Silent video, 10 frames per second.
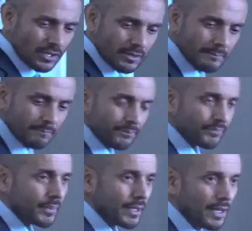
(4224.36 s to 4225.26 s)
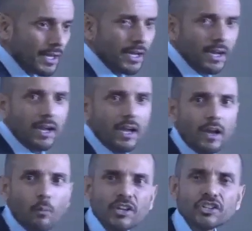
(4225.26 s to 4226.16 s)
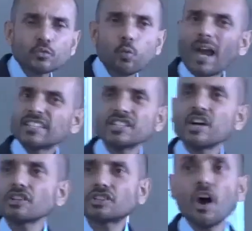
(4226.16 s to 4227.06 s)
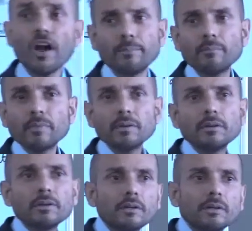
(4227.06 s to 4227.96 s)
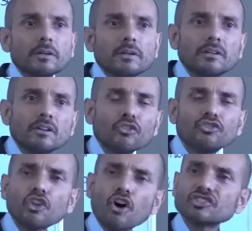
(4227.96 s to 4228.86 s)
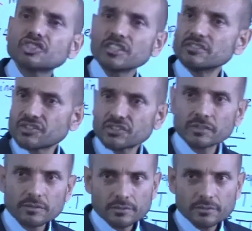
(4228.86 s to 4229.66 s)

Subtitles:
and we're just wasting our time on nonsense.